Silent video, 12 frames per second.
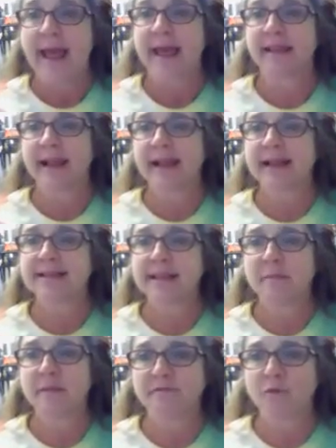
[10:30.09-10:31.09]
And like I
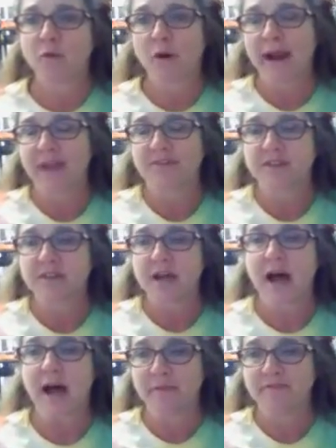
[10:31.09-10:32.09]
said before, at the
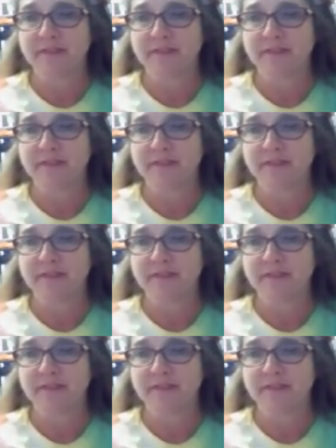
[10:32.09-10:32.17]
top of